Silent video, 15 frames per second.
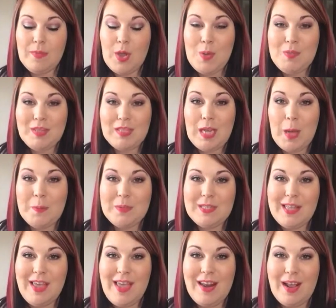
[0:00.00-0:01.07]
hope this
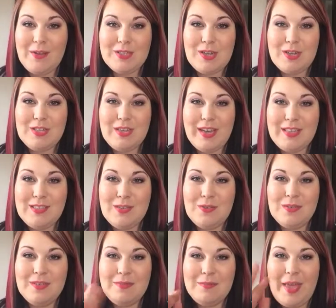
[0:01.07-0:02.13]
helps, and I will talk to you guys
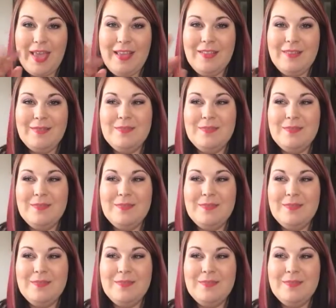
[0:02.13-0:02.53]
soon. Bye.